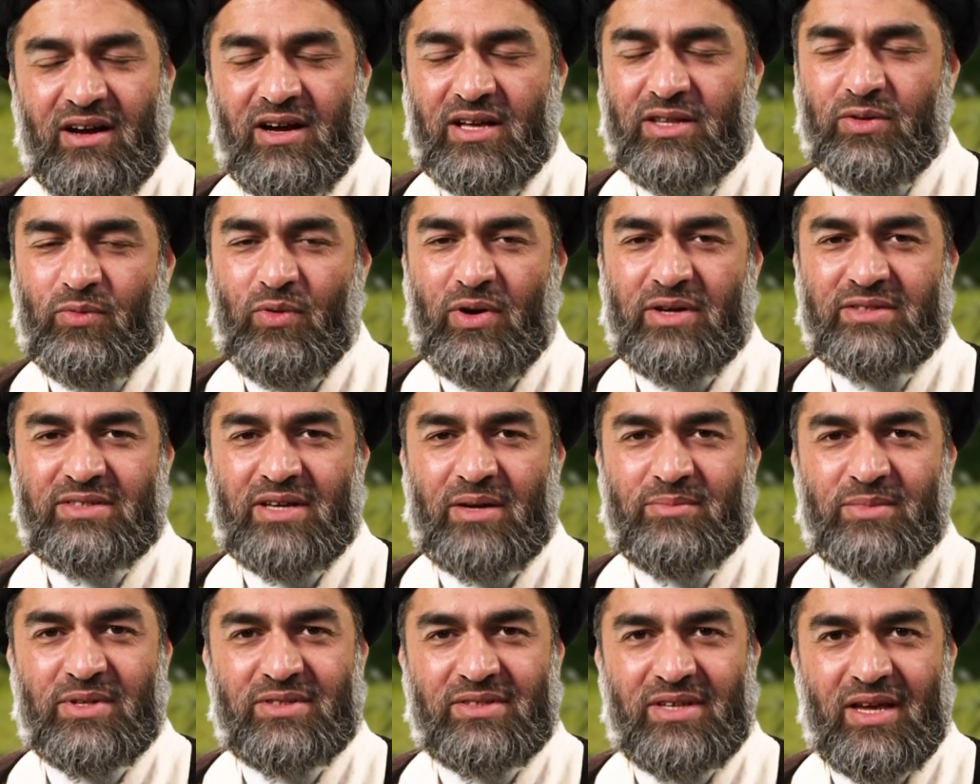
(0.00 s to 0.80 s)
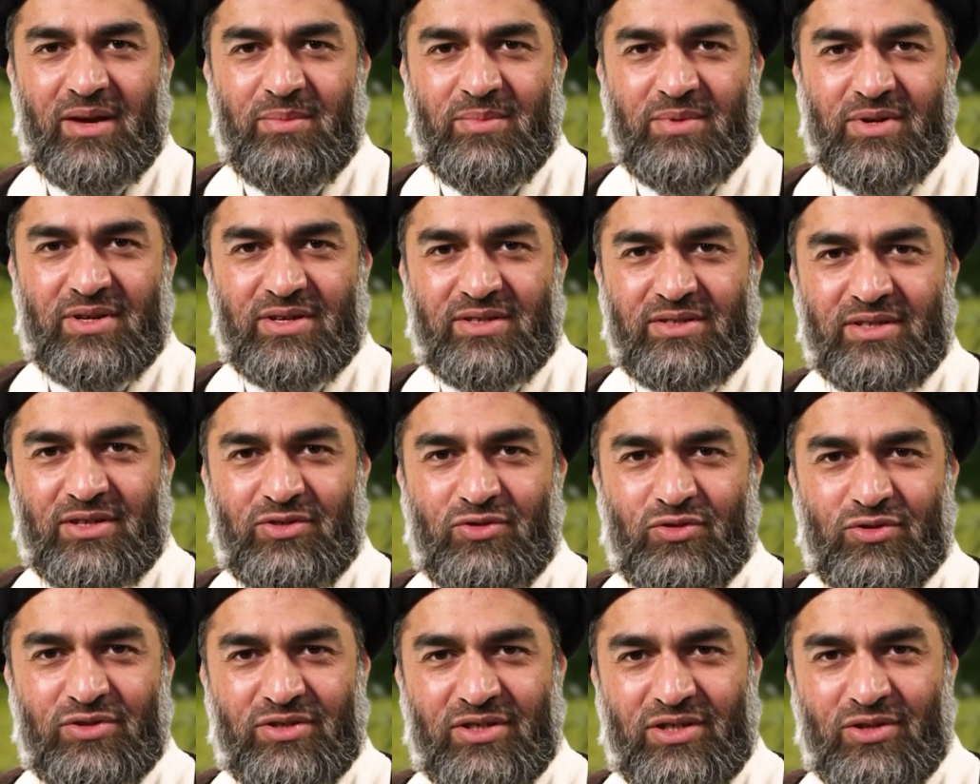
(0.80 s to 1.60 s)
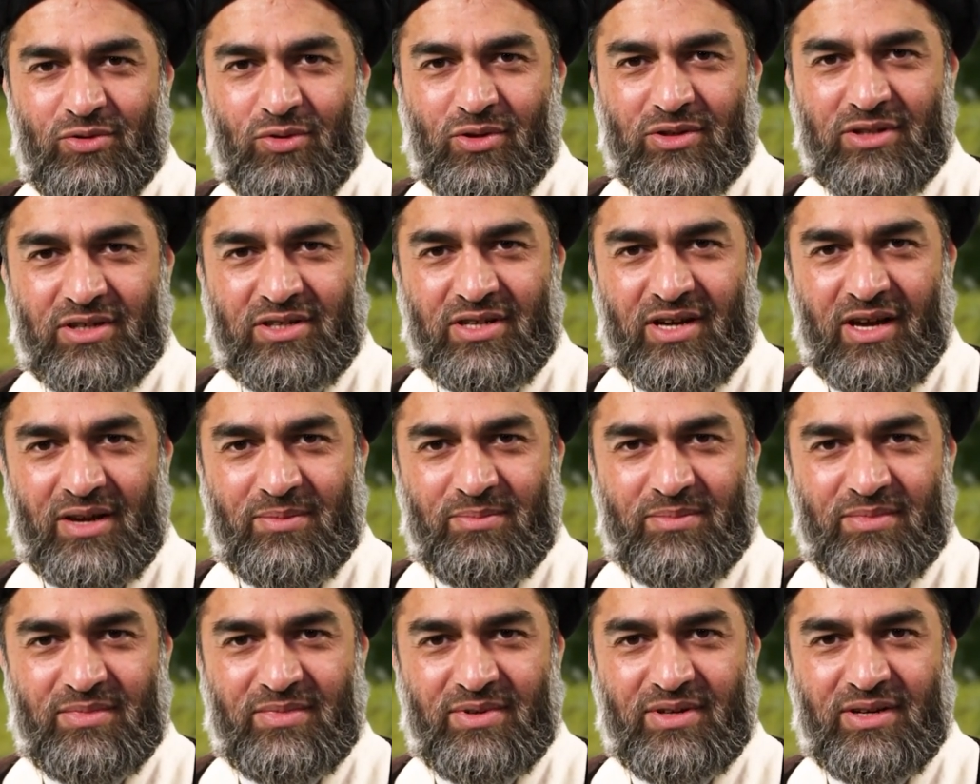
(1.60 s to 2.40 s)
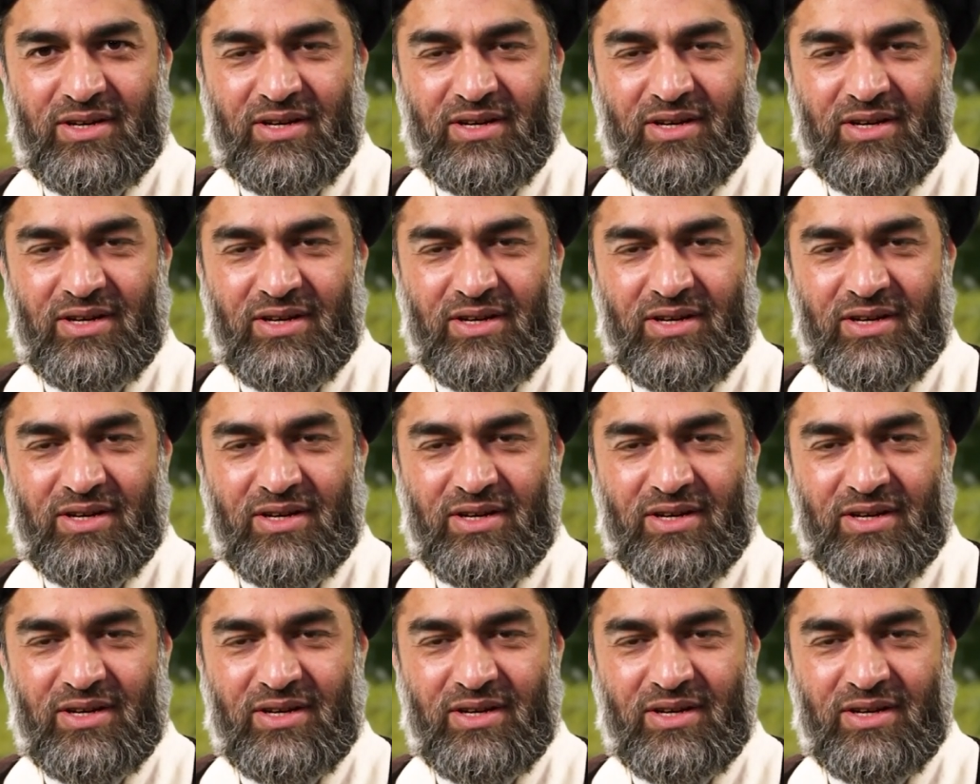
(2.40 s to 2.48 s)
Otherwise, I'm the same dust that you see all the time.